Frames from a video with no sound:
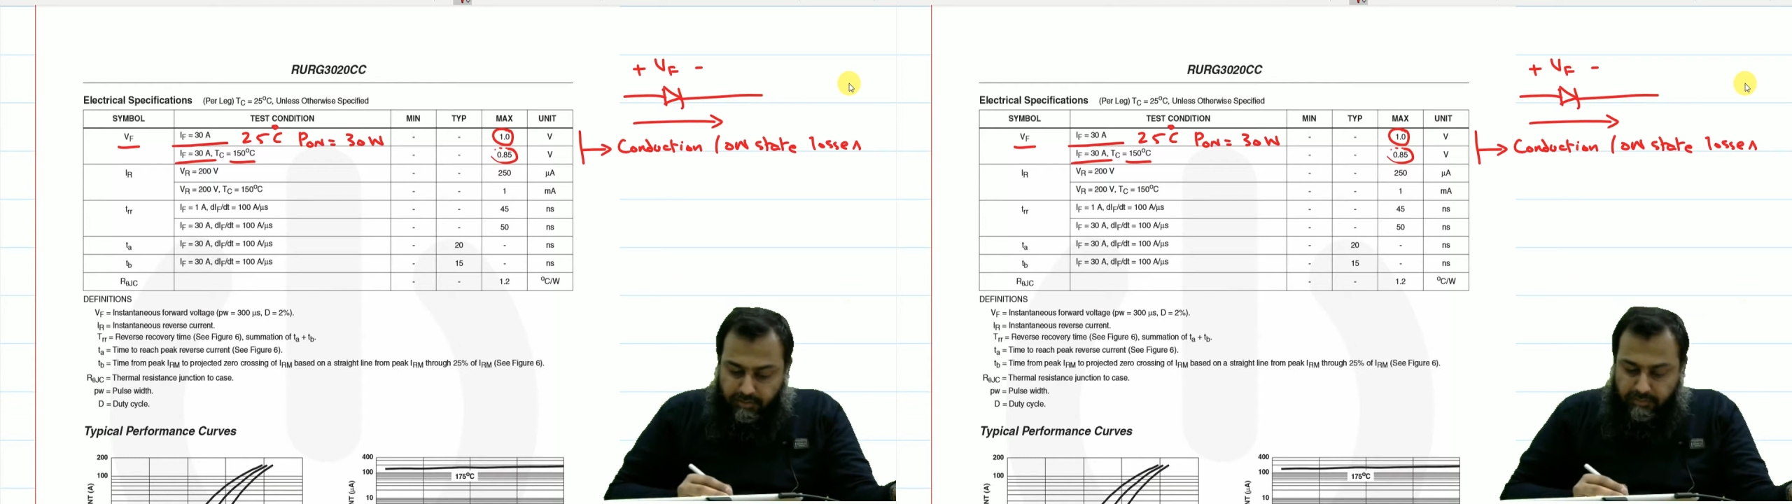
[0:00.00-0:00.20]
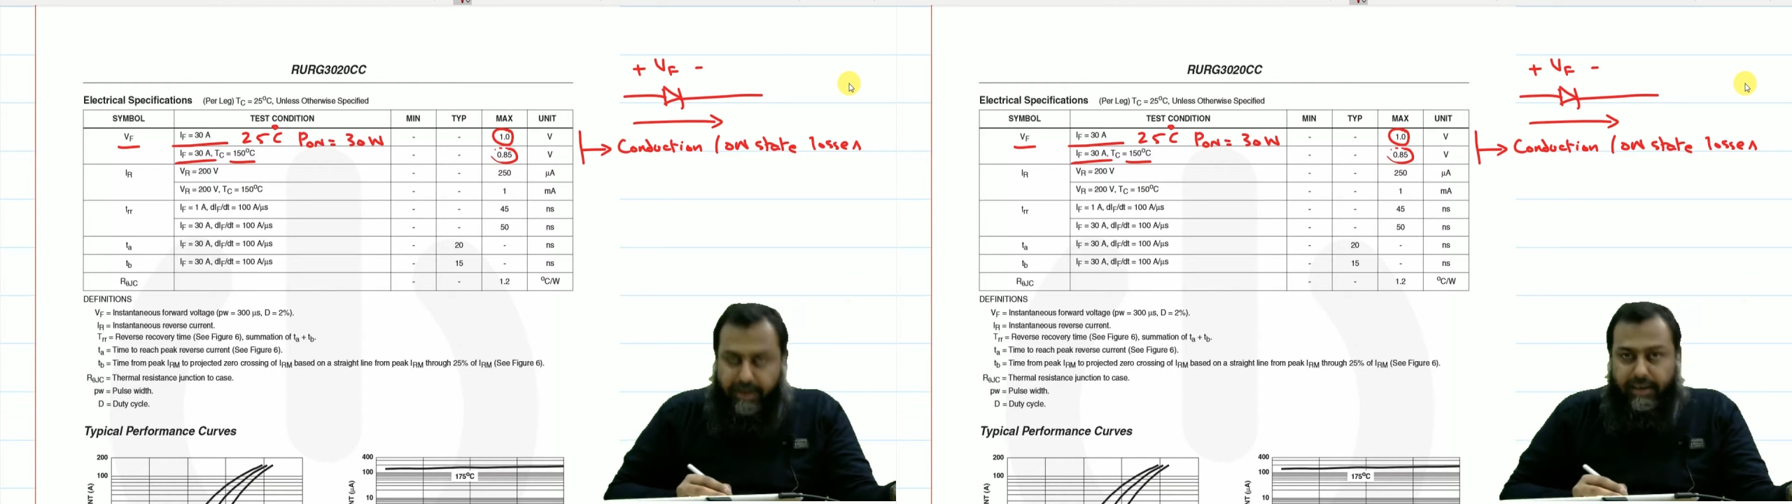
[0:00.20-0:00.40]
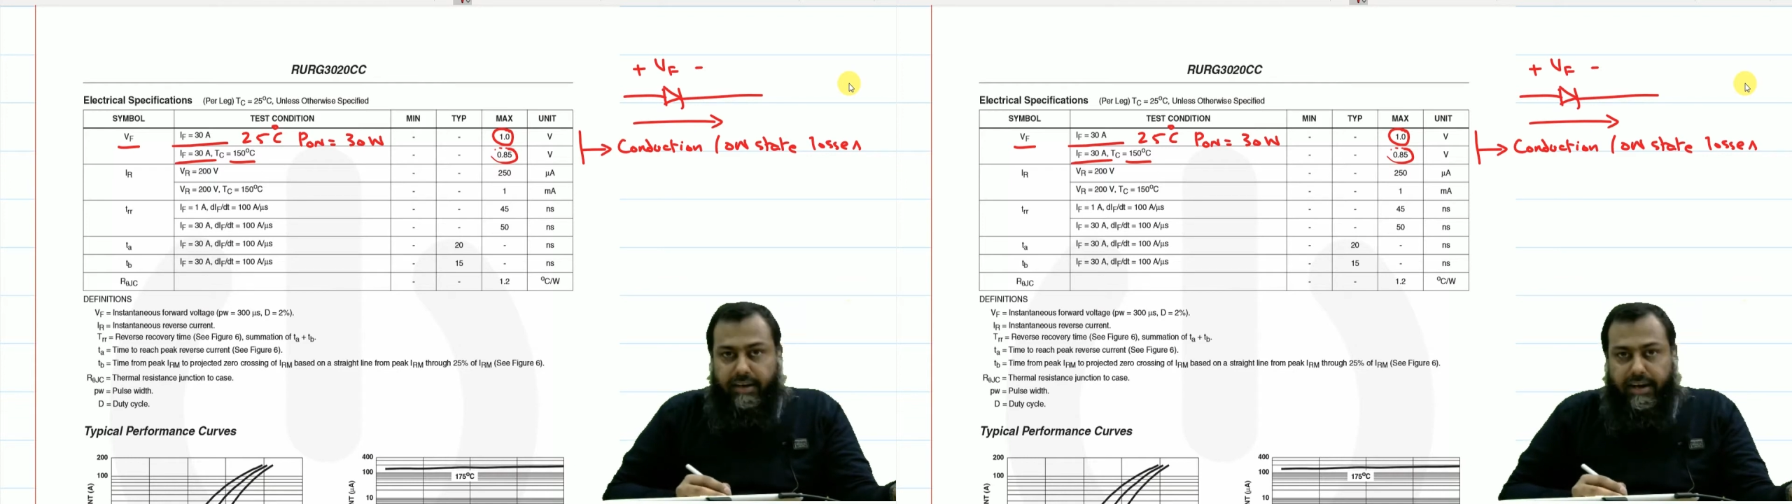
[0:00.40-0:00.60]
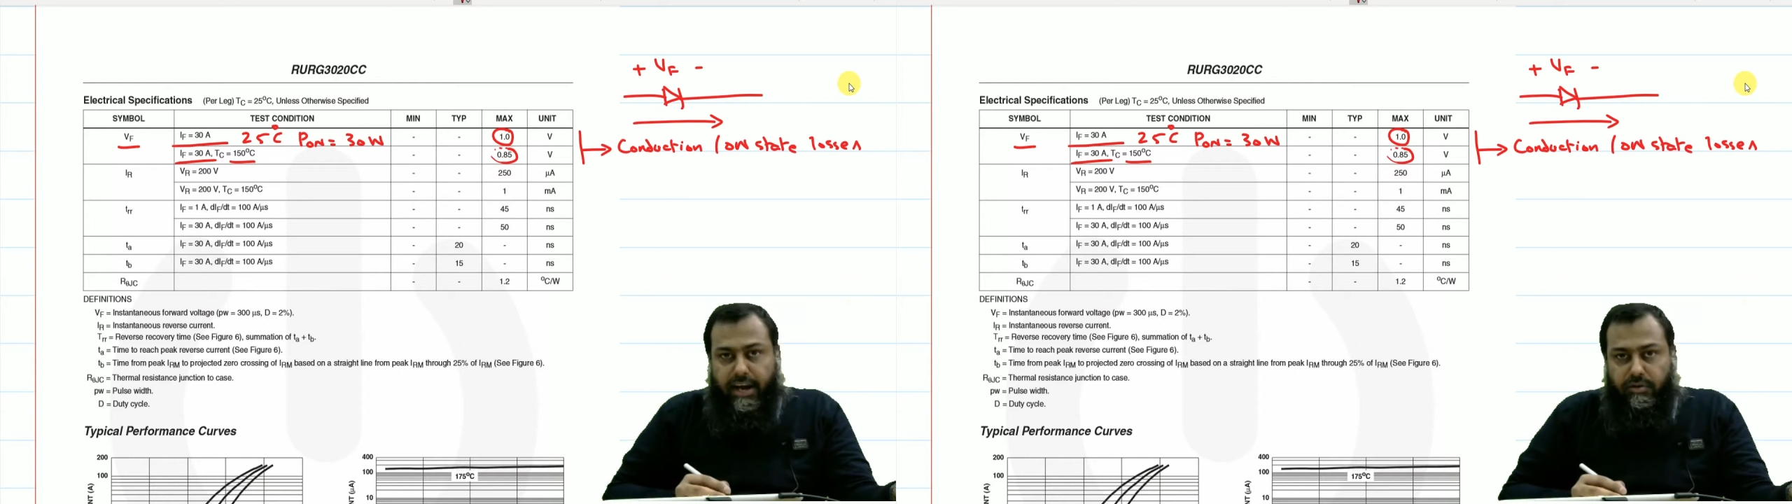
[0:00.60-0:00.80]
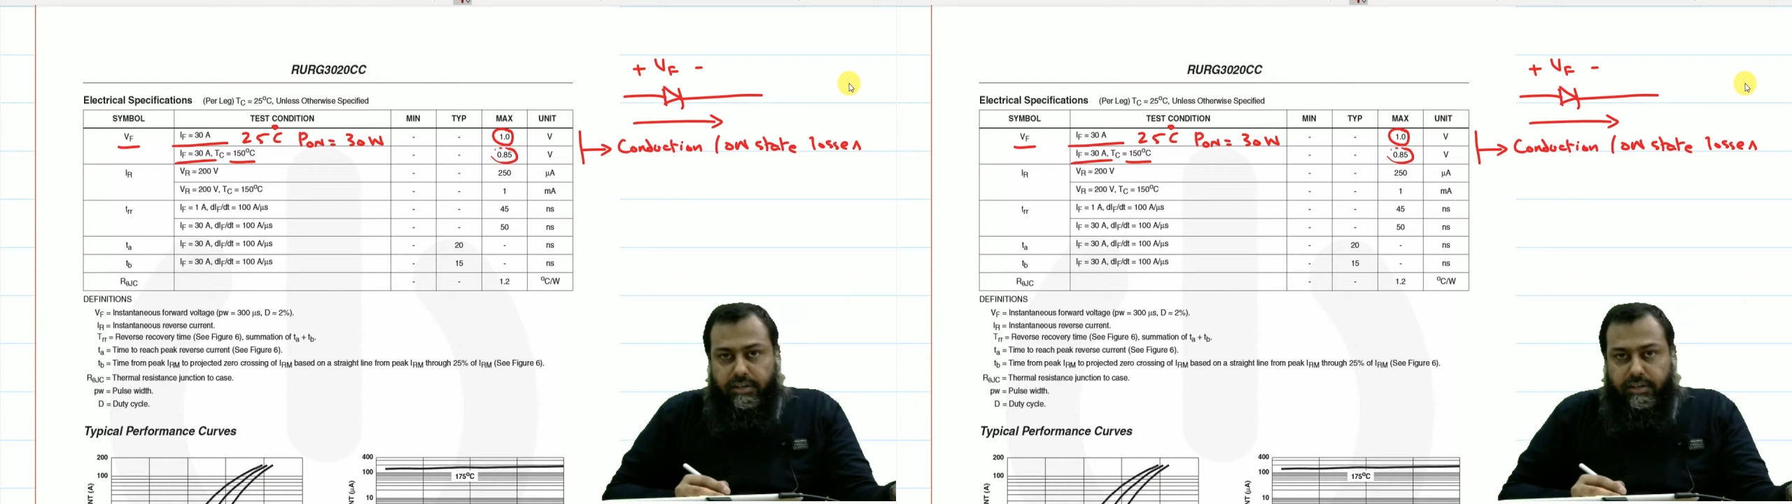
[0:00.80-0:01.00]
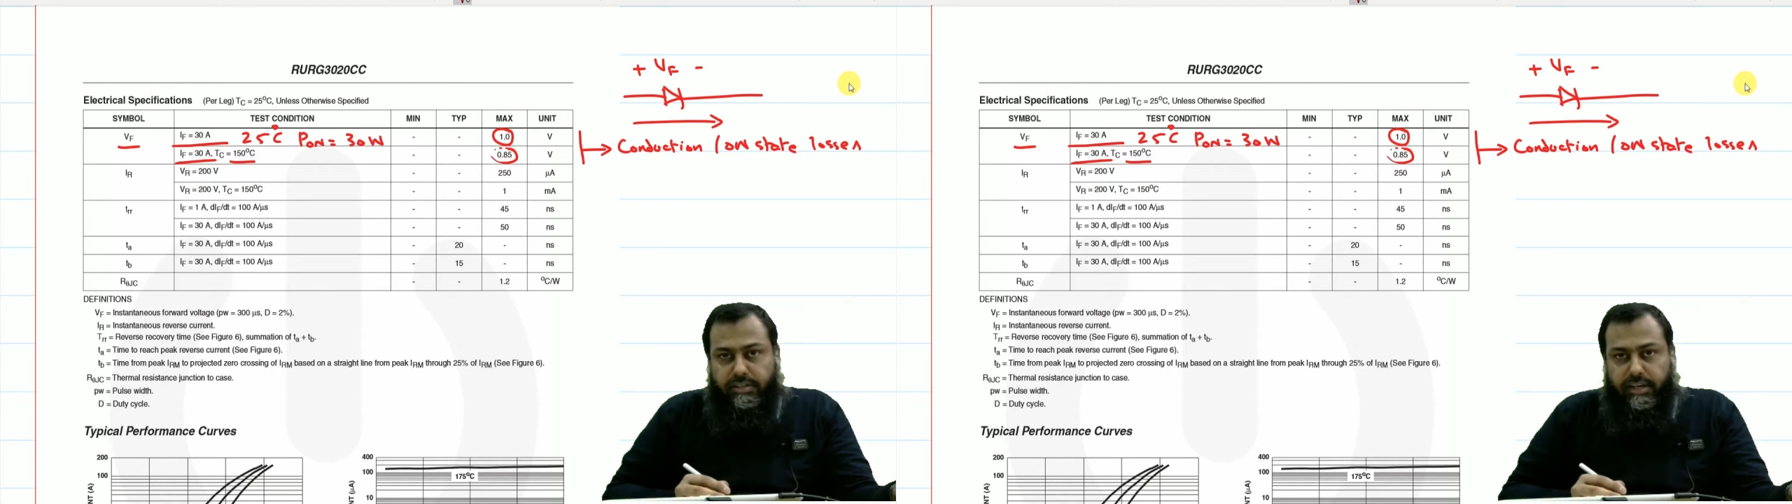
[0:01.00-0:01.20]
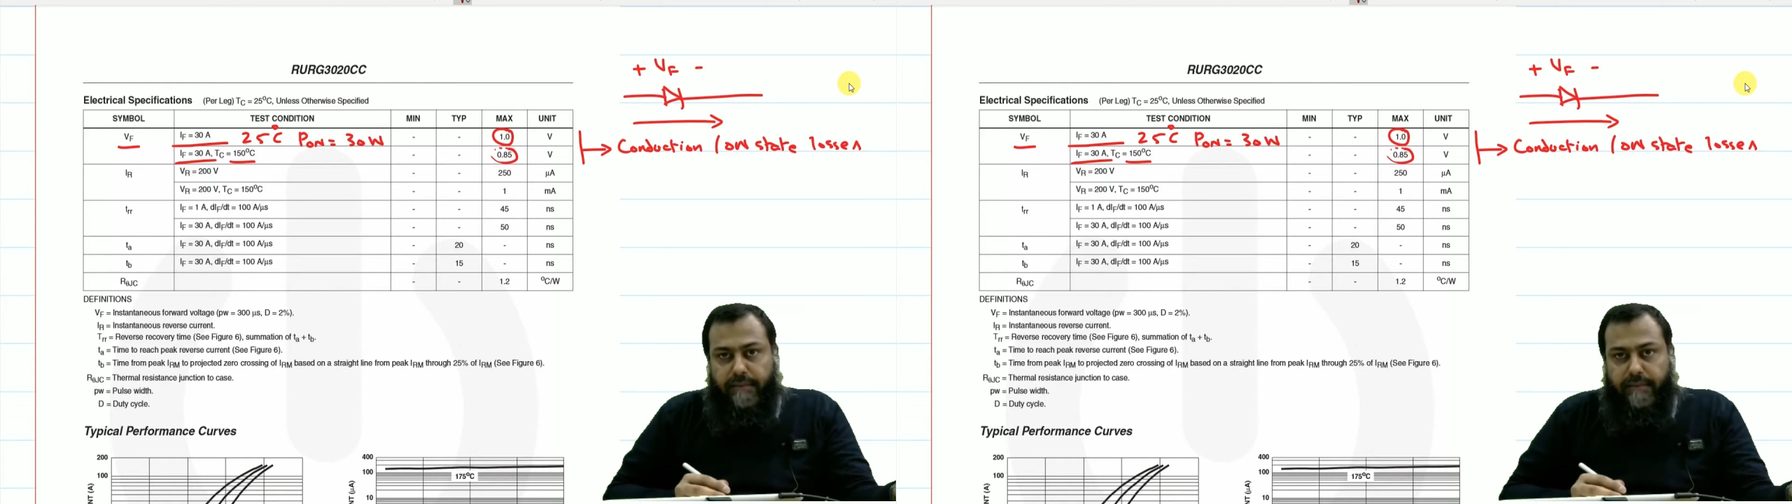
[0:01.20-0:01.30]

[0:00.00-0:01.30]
when the diode is